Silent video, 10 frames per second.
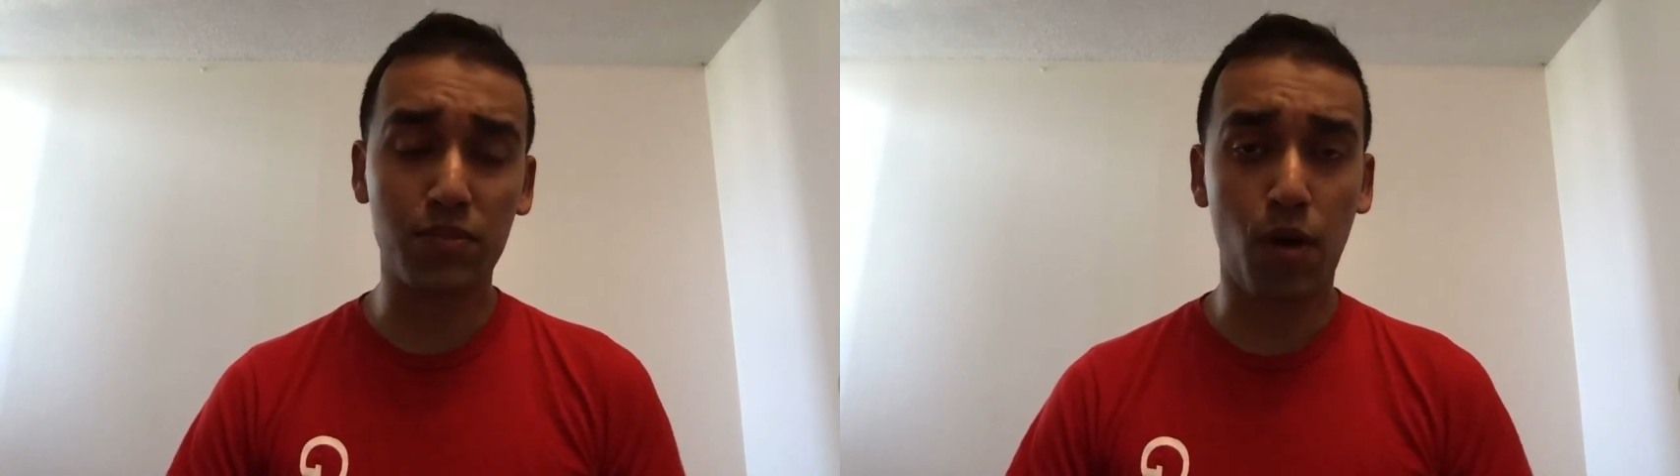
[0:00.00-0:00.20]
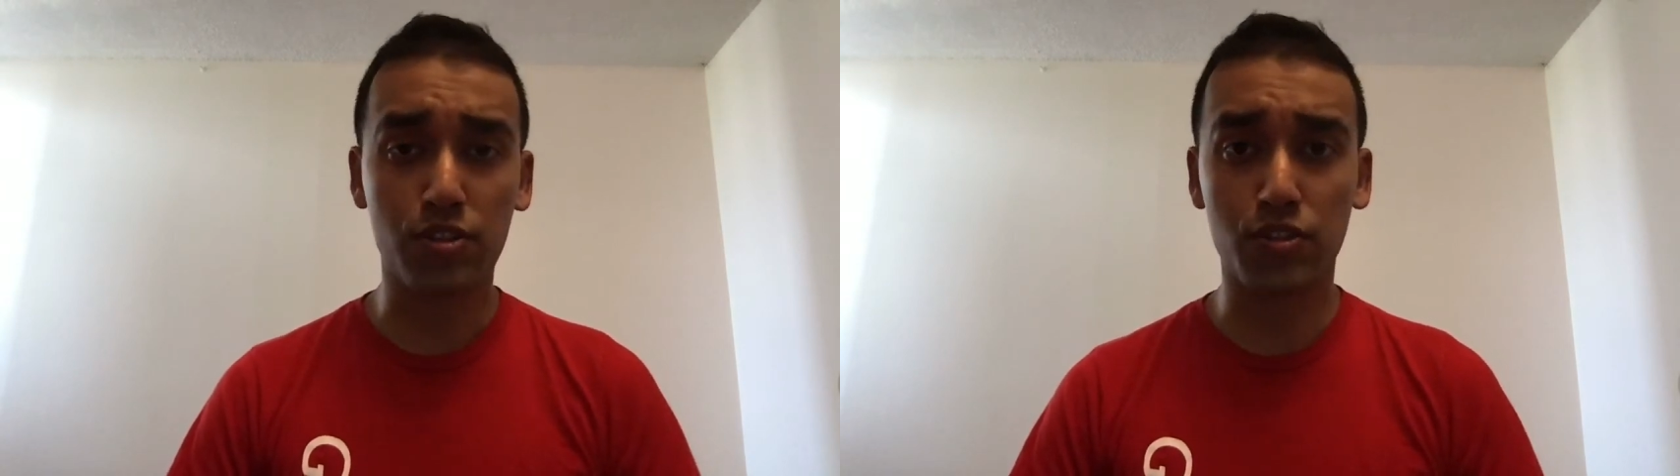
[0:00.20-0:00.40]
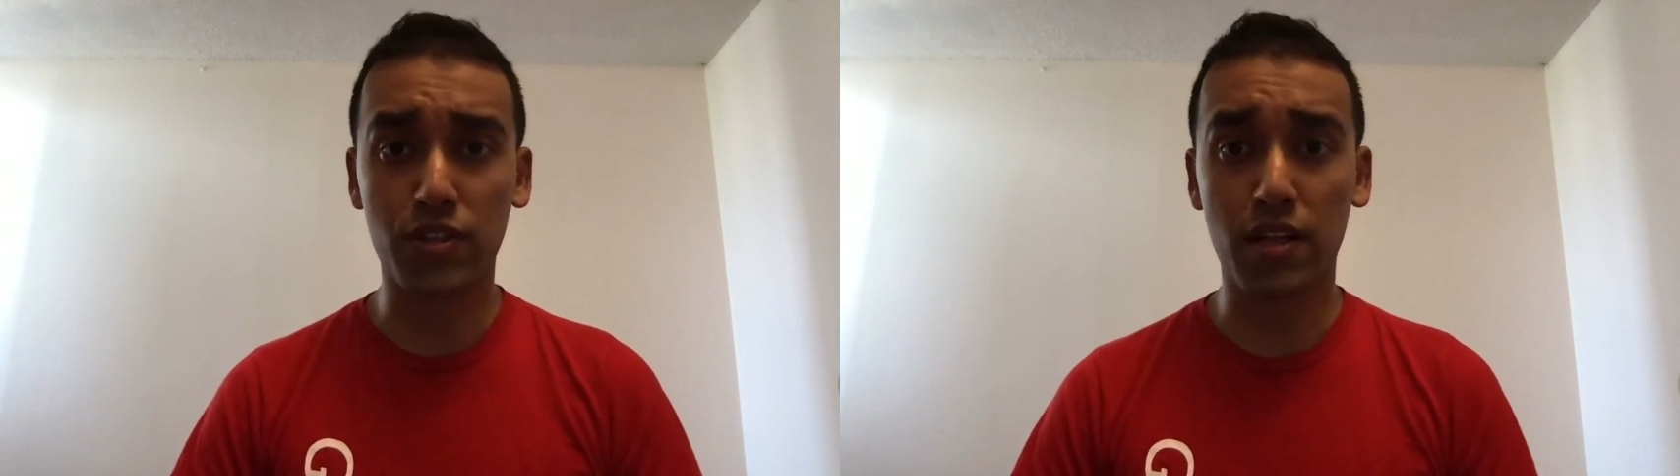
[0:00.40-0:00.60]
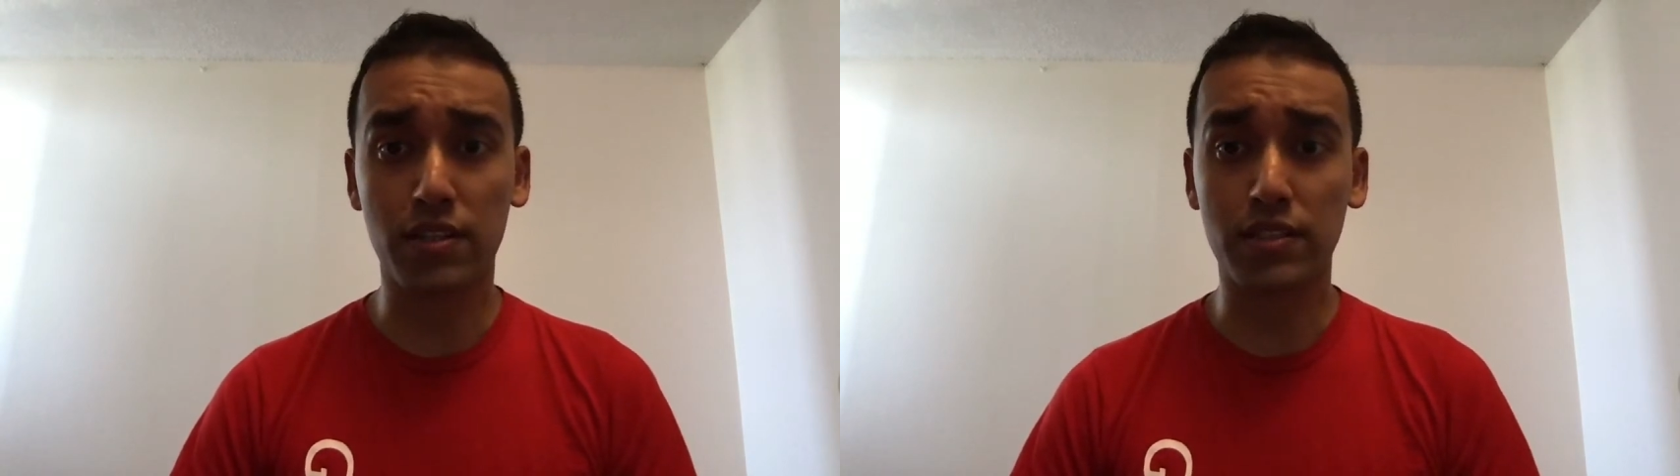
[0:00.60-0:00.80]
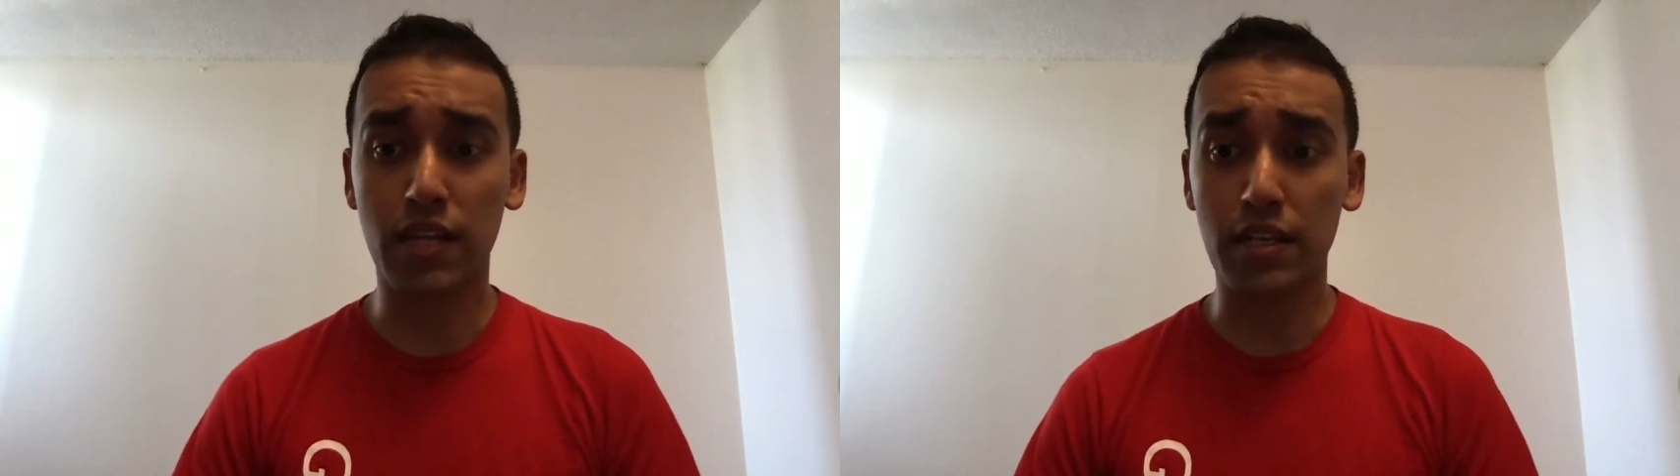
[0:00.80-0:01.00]
Boston
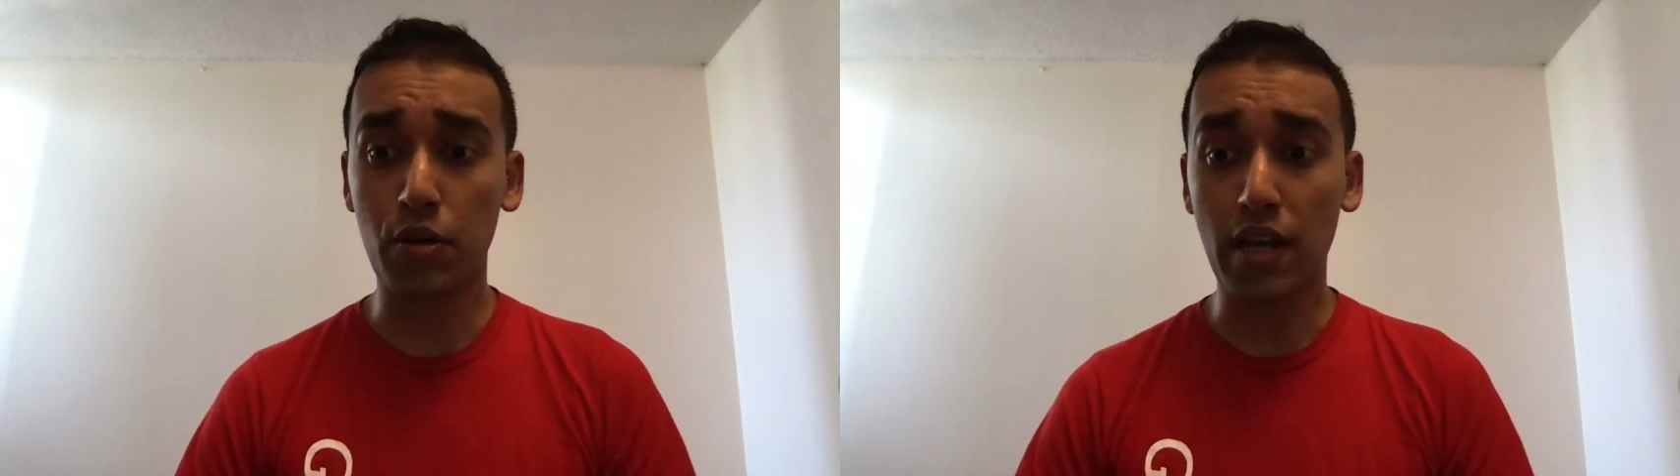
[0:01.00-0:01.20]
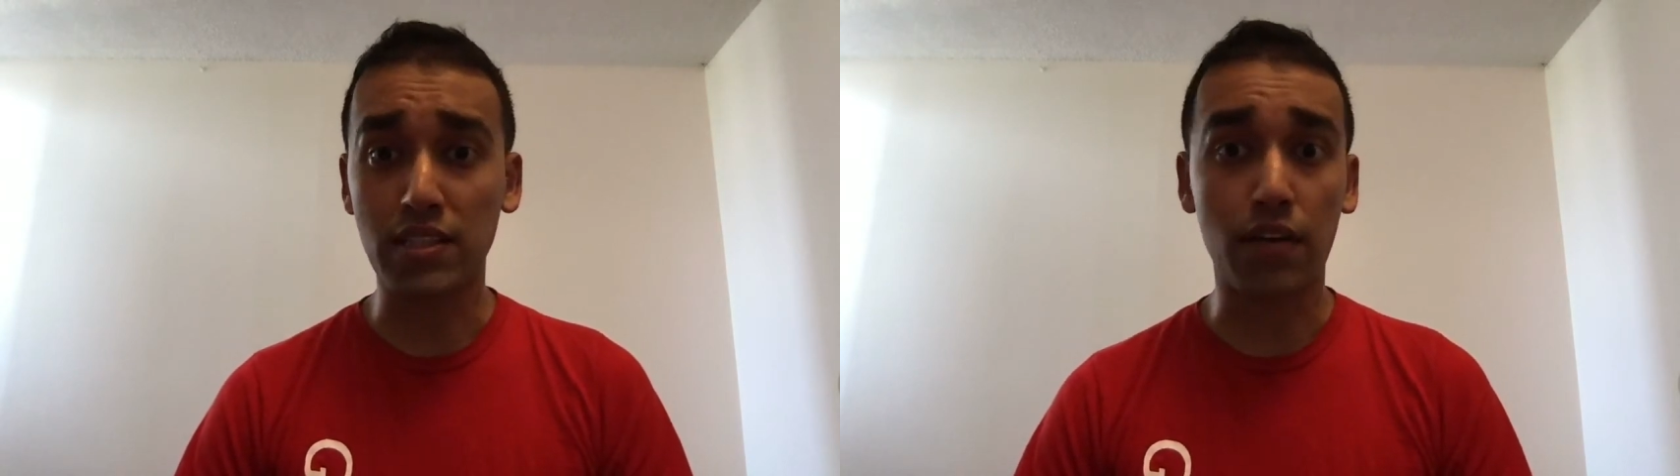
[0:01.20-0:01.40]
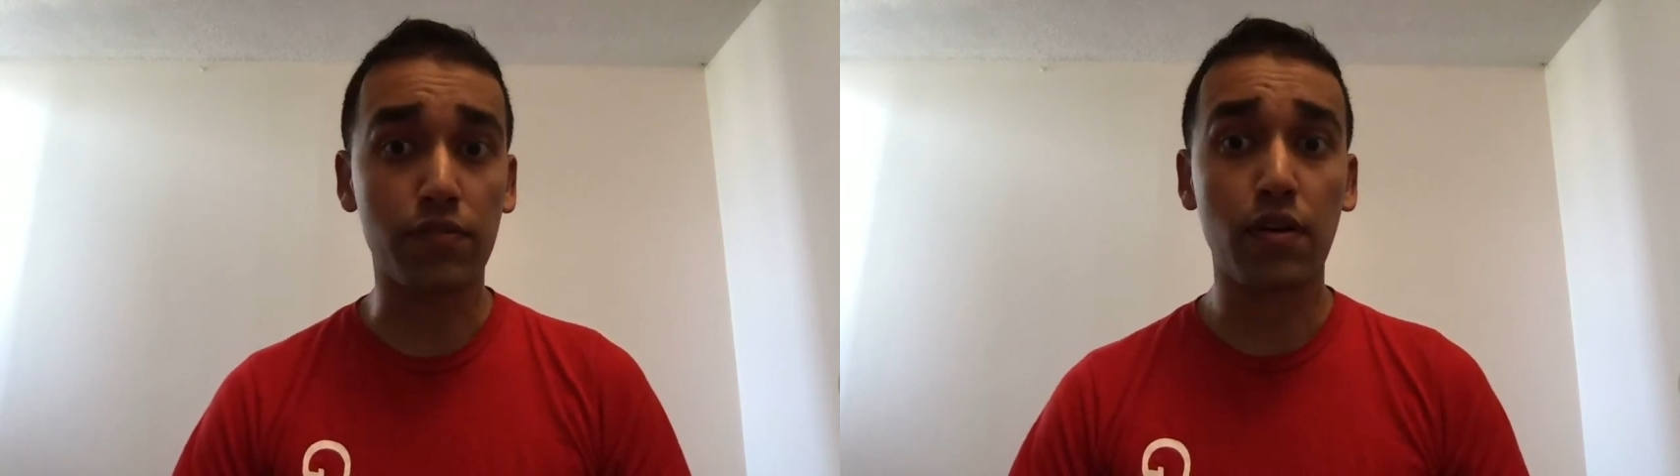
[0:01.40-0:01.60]
Celtics and you guys have